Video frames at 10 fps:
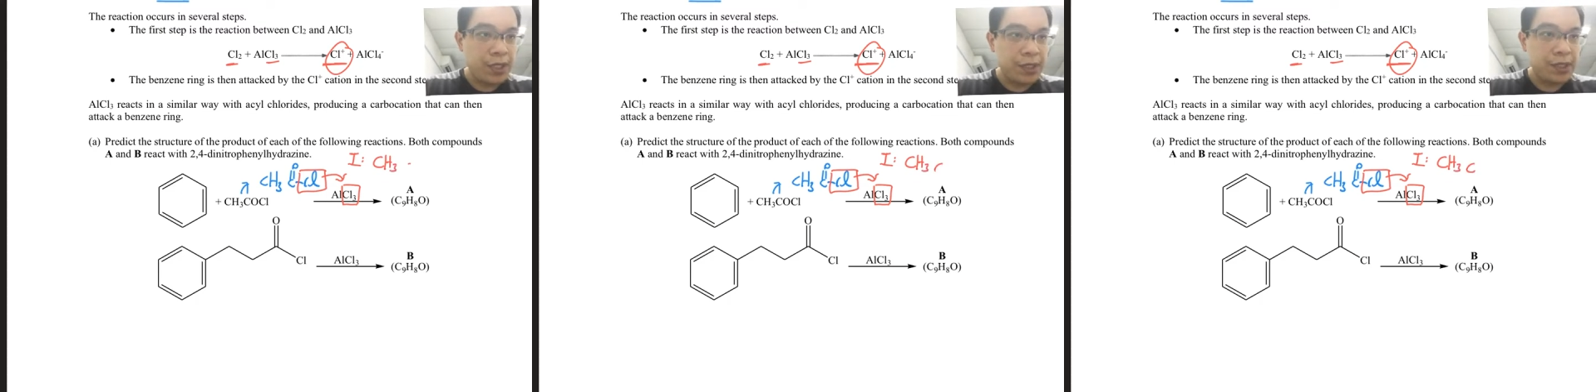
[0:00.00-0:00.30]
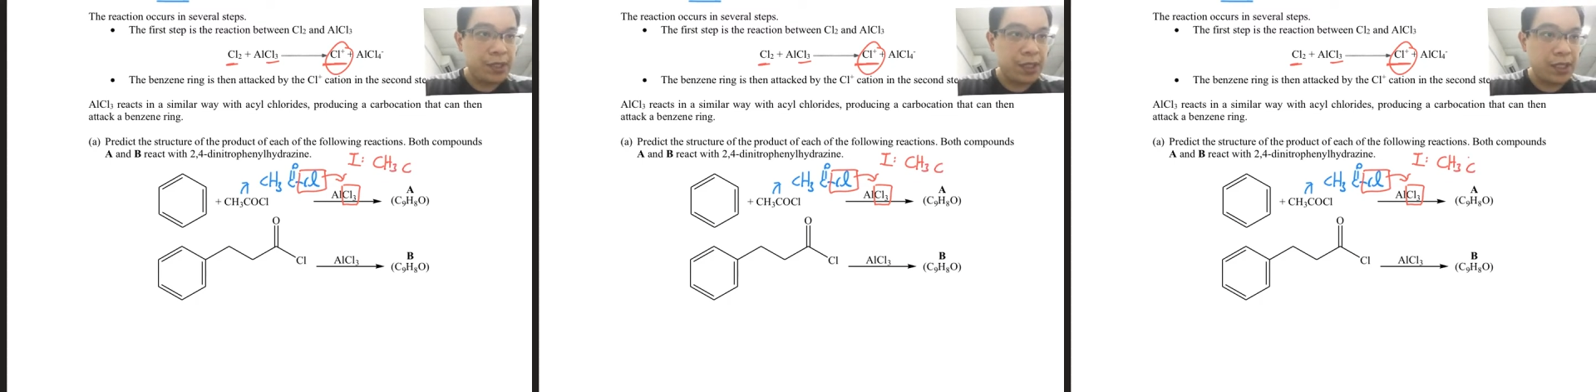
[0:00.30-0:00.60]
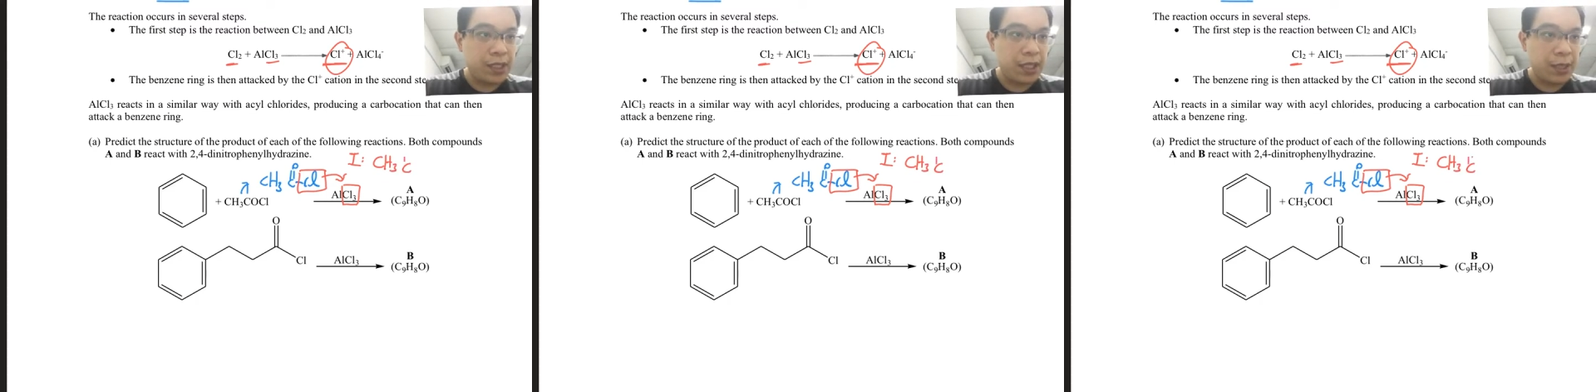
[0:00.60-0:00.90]

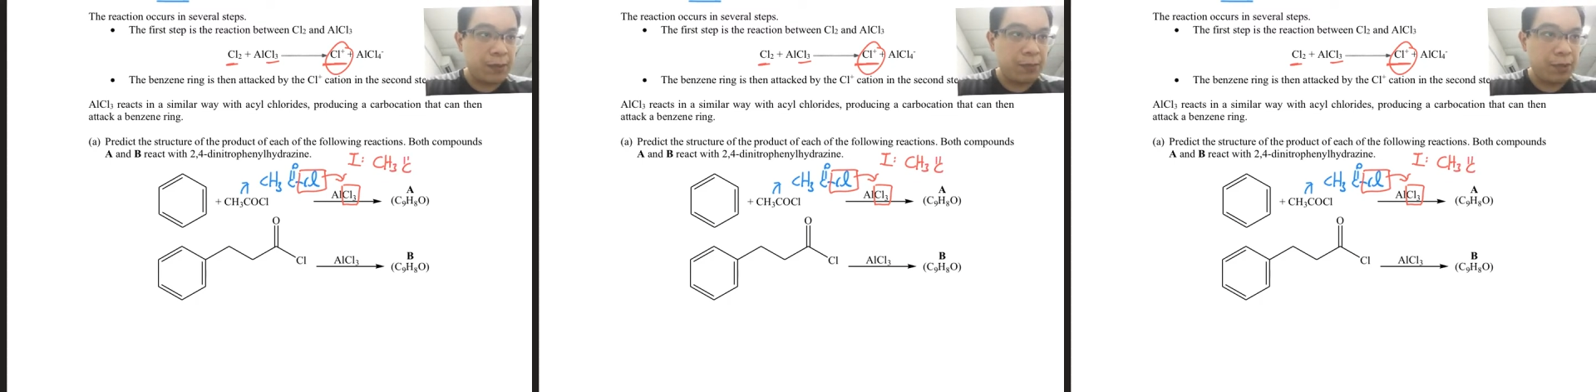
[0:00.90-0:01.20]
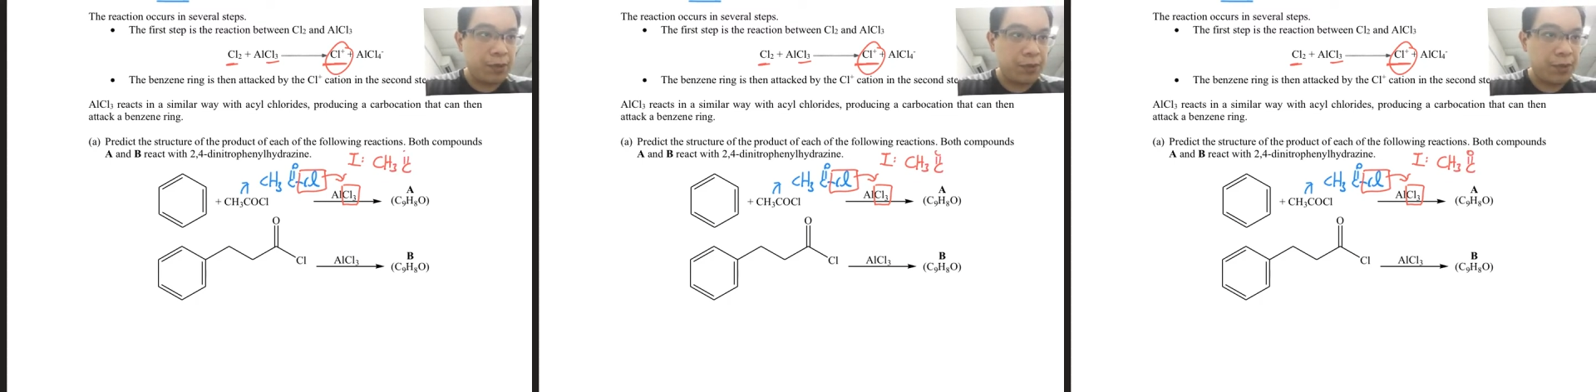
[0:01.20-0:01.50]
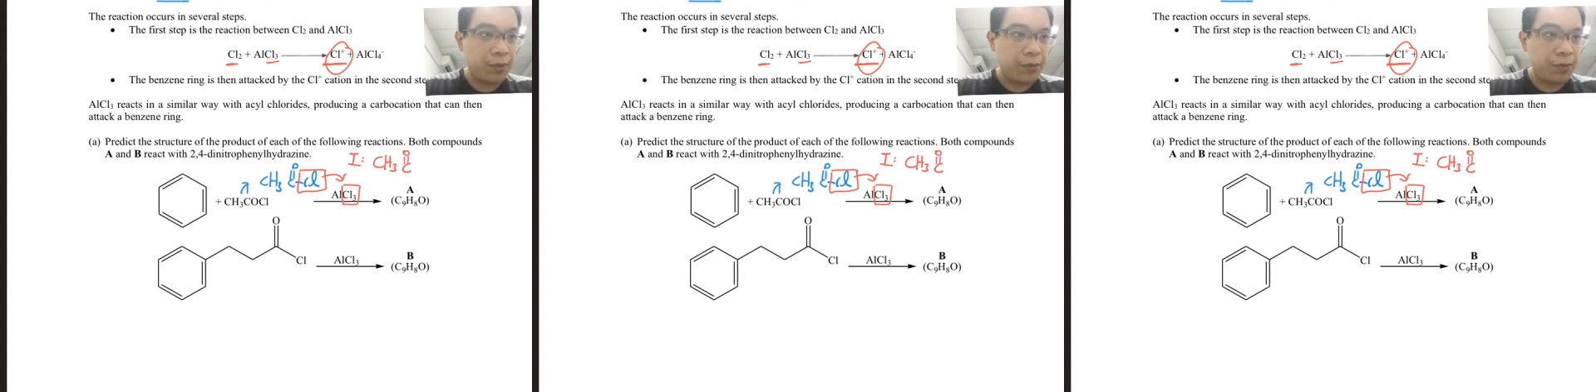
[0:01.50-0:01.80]
C double bond
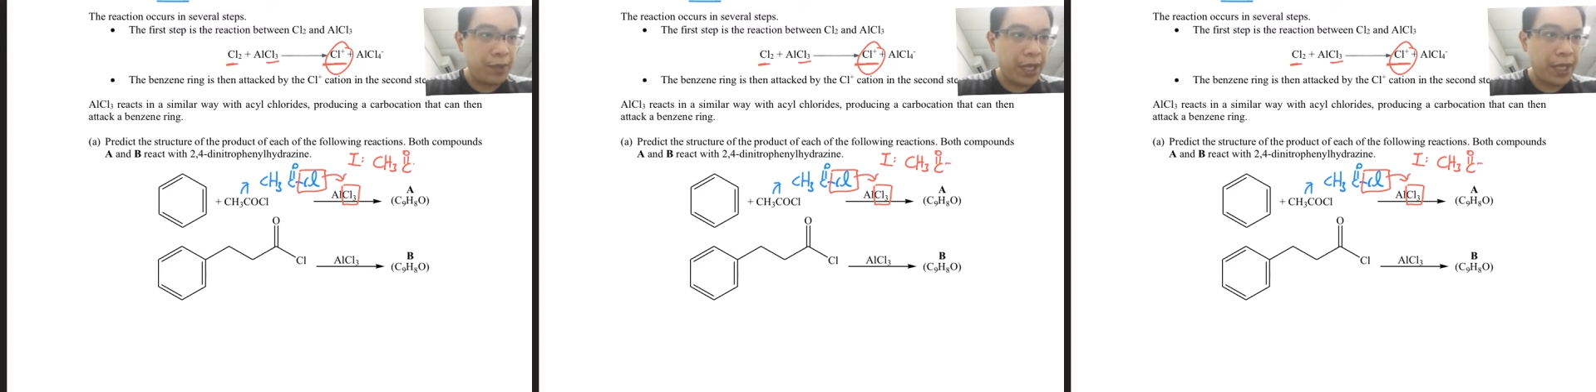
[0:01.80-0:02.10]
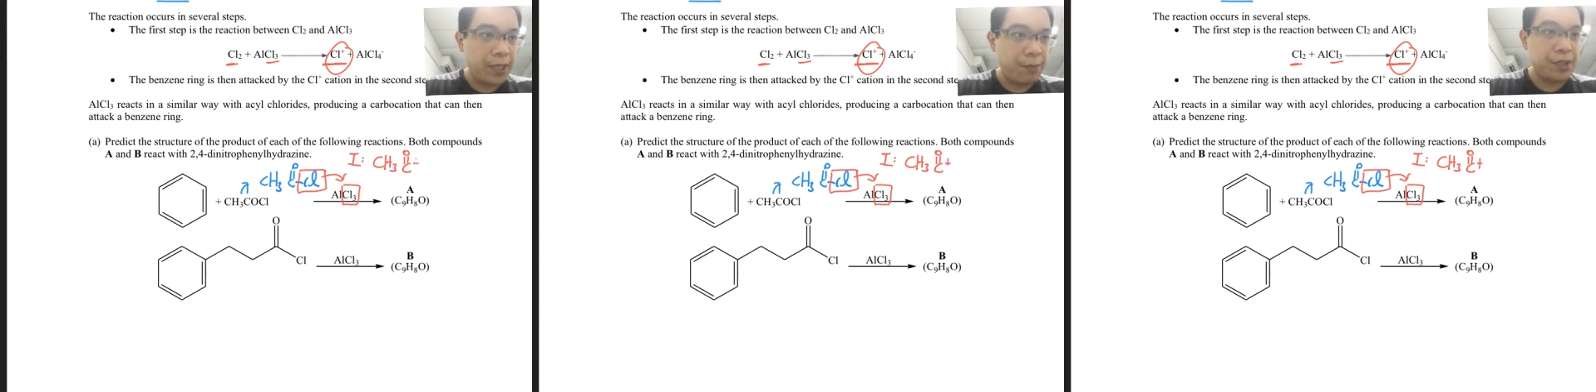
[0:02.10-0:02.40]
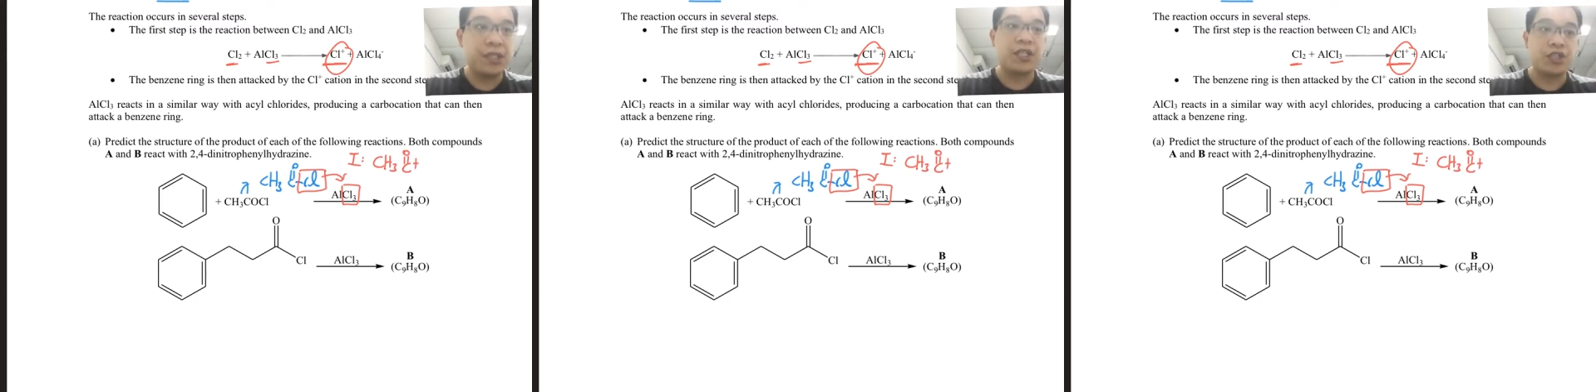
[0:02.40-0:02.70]
O, and a
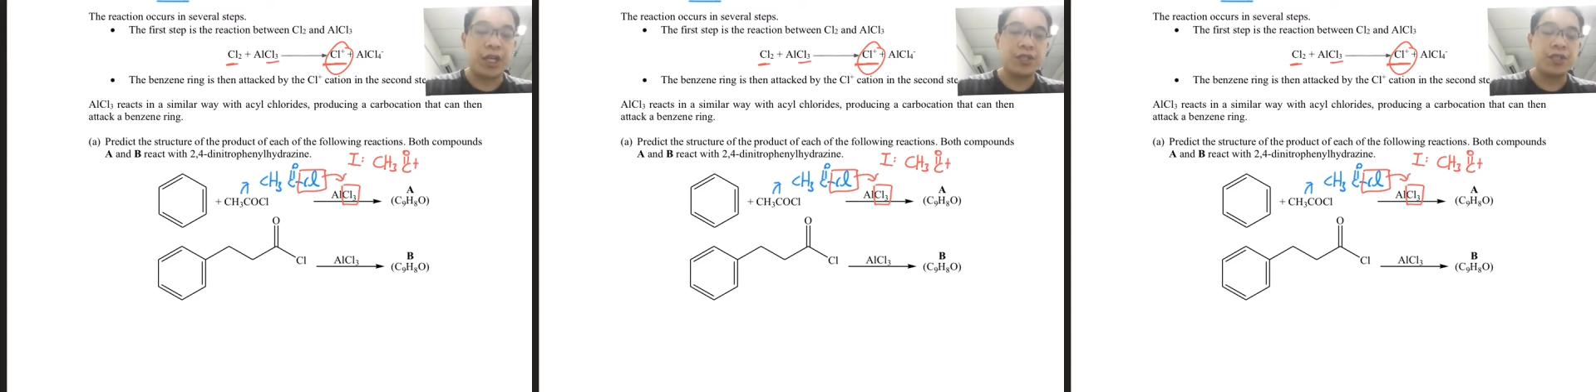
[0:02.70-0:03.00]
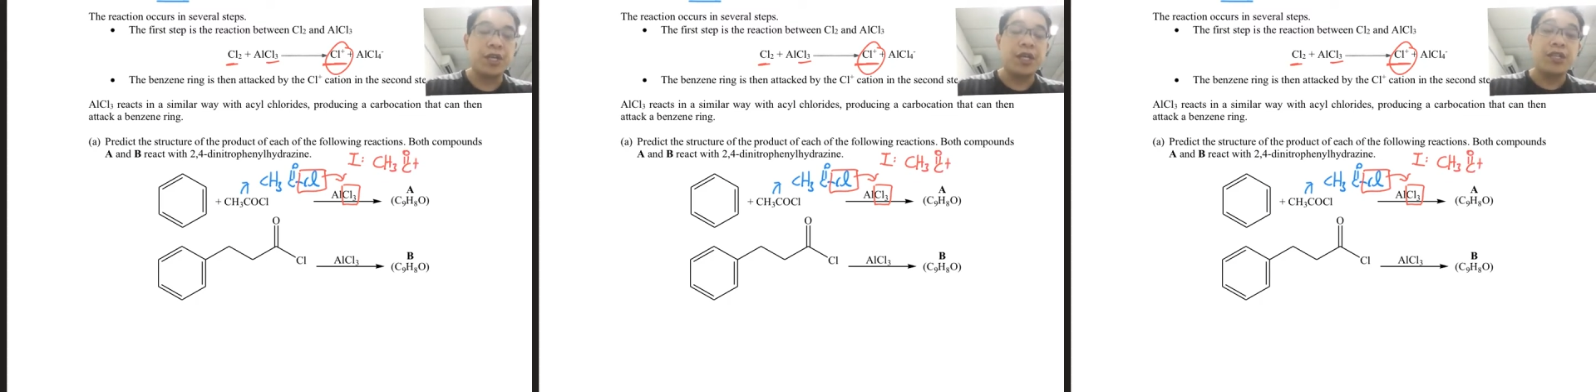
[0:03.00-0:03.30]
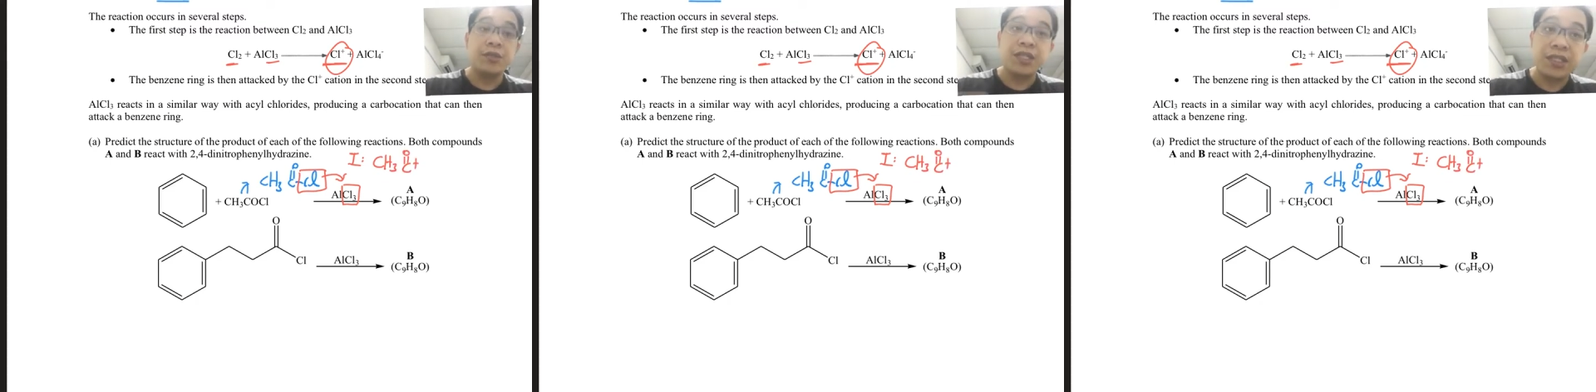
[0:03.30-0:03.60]
positive charge.
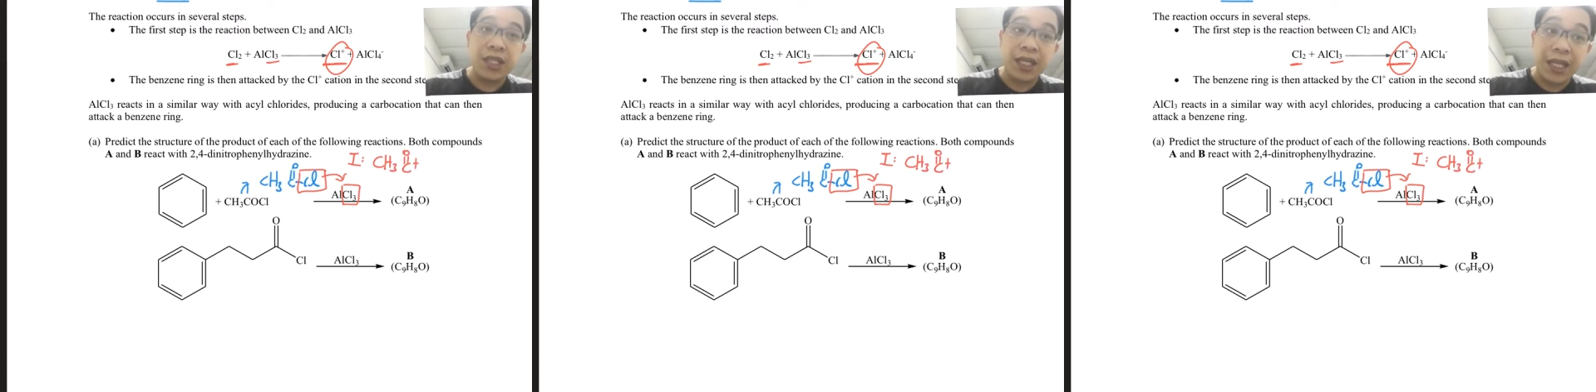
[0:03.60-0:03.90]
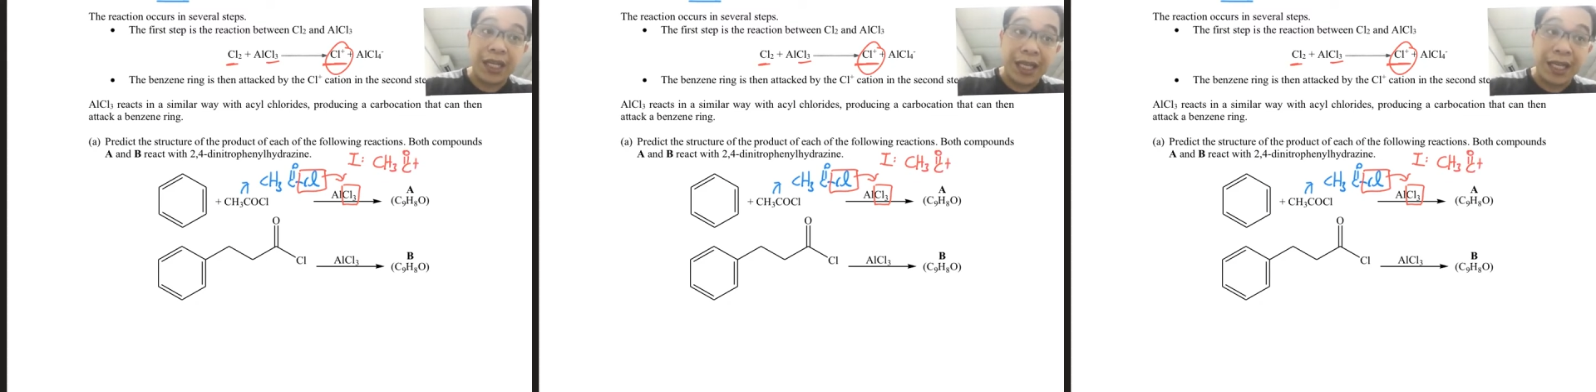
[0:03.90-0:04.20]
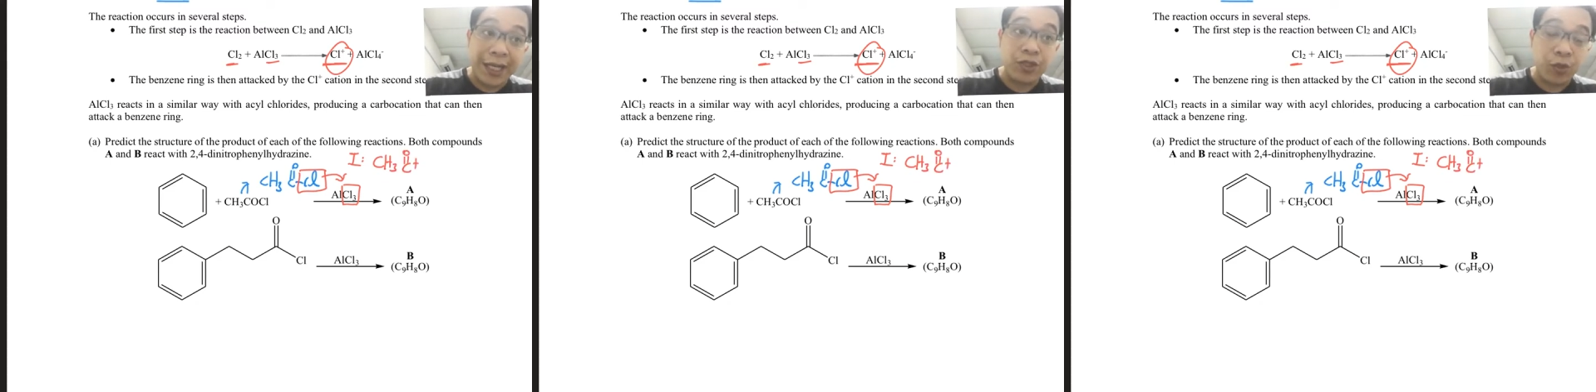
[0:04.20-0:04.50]
So this is the
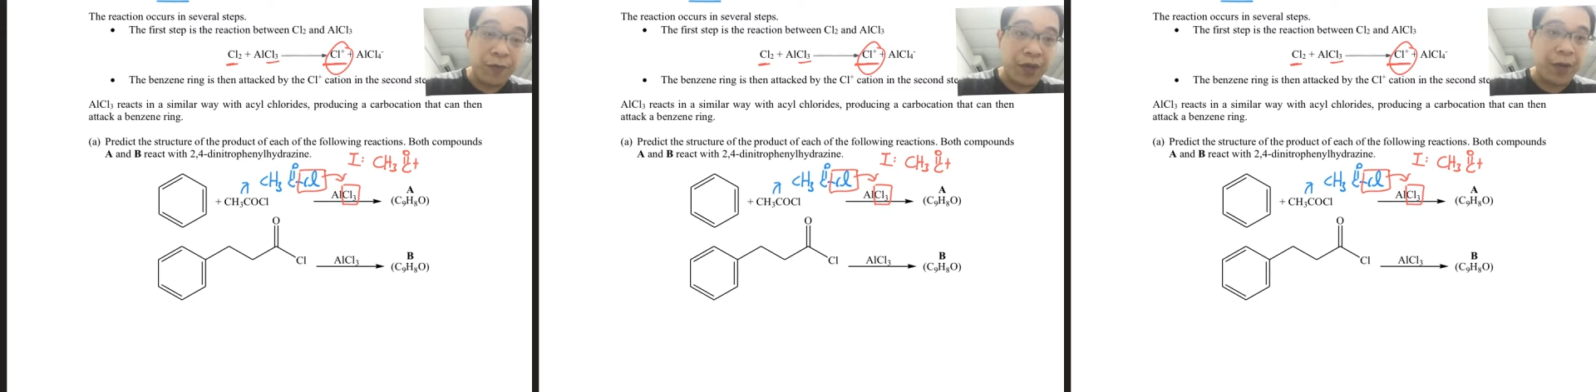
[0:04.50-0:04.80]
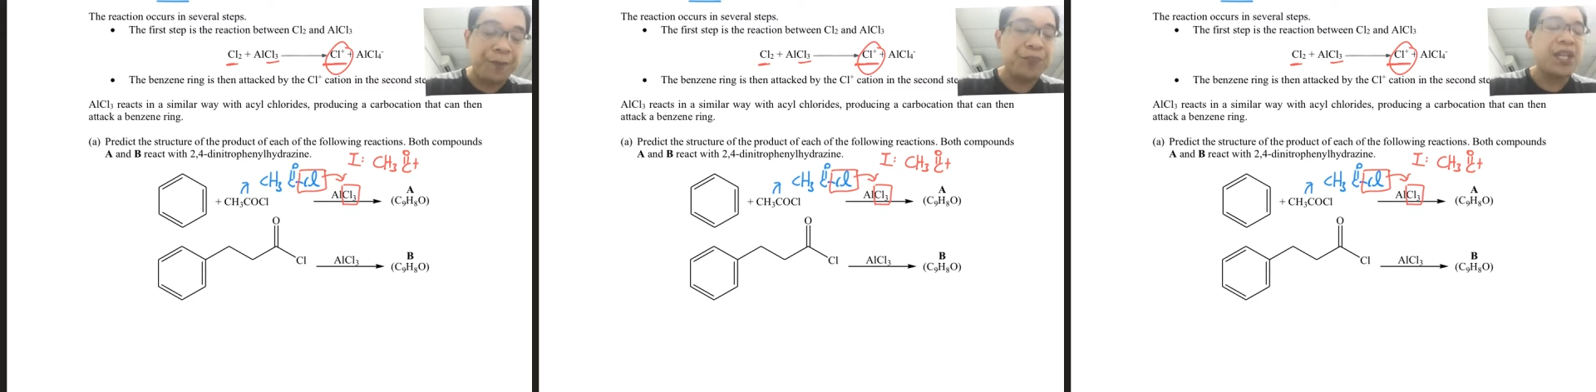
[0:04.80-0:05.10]
electrophile.